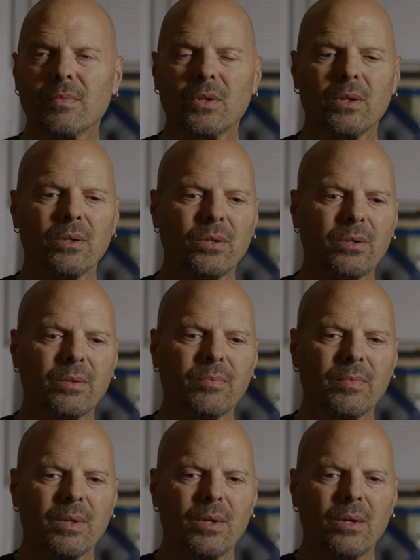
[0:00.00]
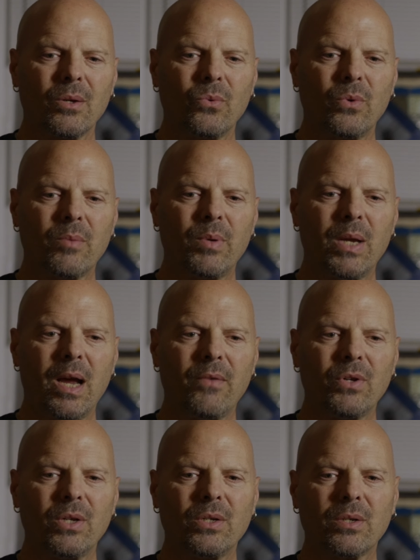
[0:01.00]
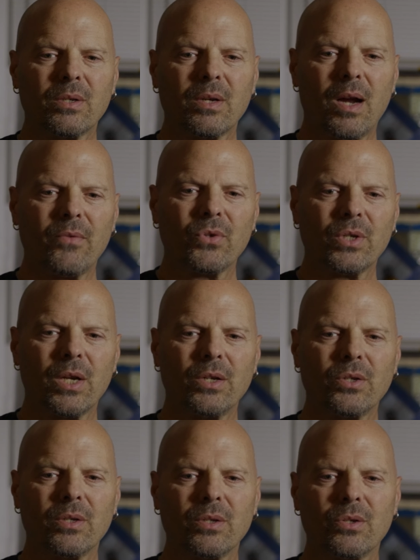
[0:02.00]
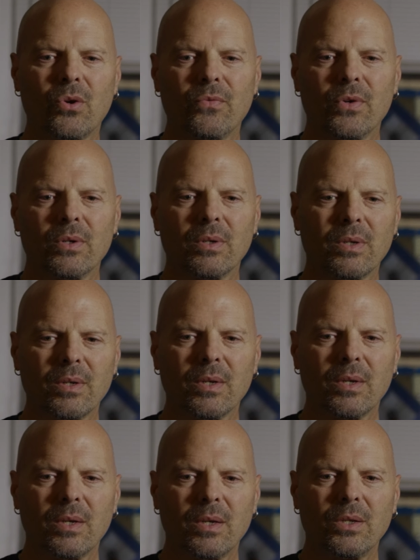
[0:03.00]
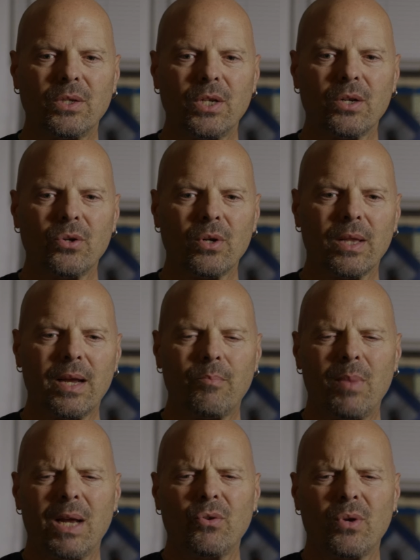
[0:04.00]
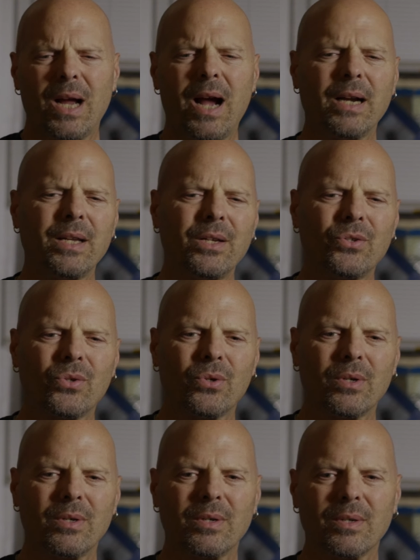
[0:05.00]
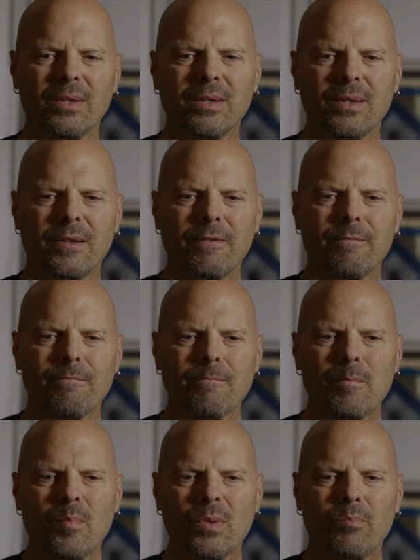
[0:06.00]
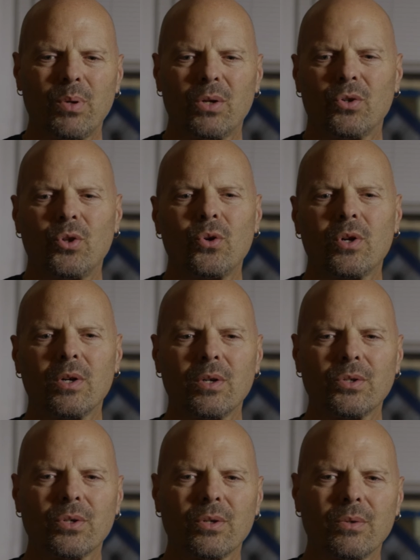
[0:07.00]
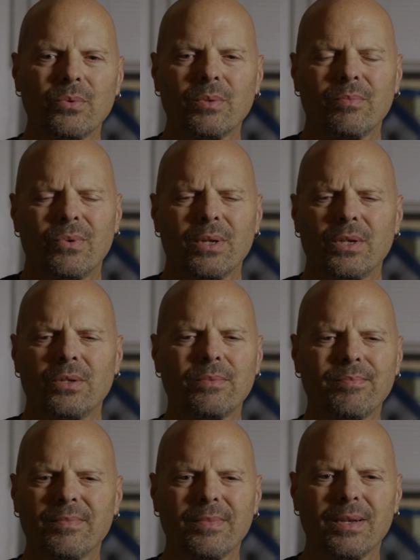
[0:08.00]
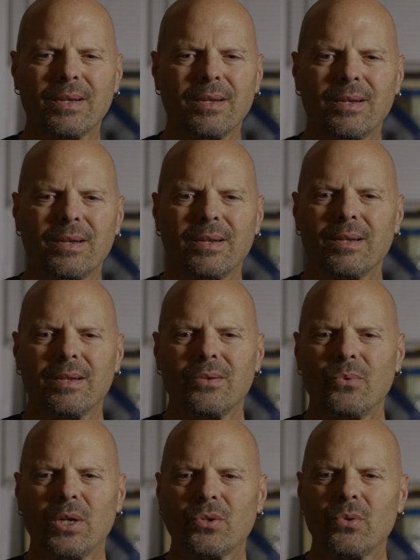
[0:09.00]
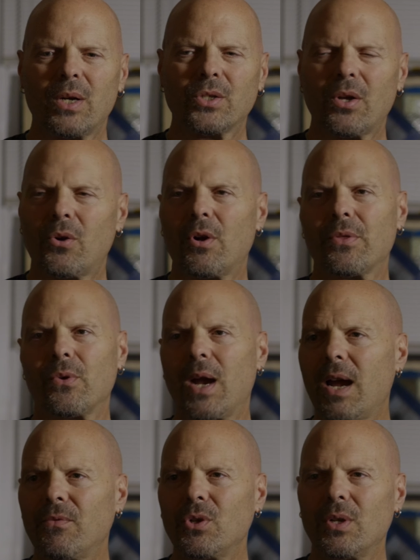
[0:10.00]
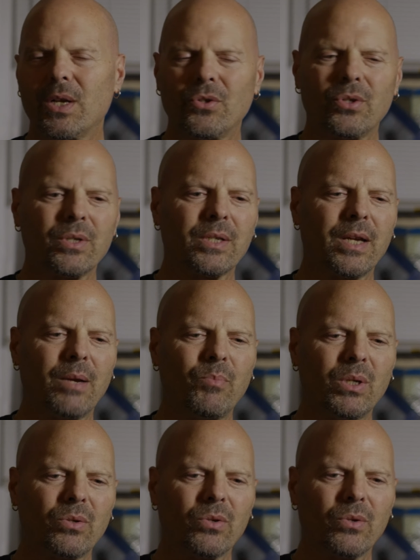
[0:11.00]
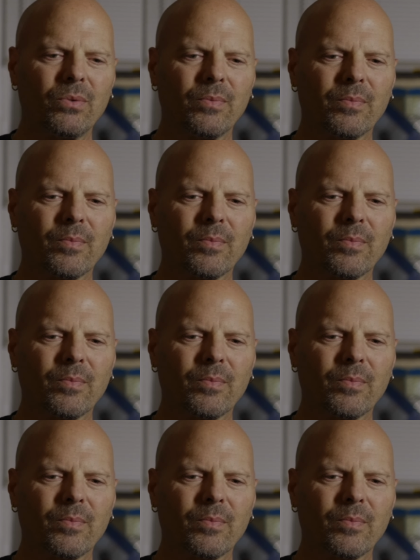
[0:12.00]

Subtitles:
because we could be having these conversations over dinner at like Manducati's or Peter Luger's or one of these restaurants on Arthur Avenue that used to take me to.